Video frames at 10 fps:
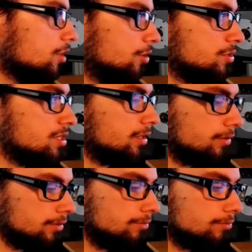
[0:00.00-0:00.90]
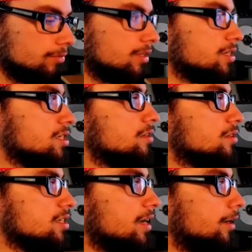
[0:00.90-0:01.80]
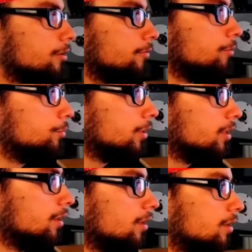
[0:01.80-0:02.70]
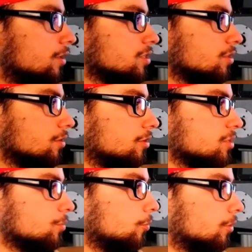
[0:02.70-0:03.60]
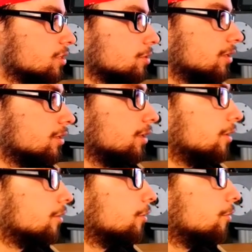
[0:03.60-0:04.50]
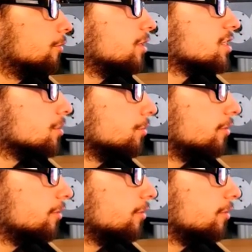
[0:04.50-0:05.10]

using this style of input. So there's some orcs right there, they're reasonably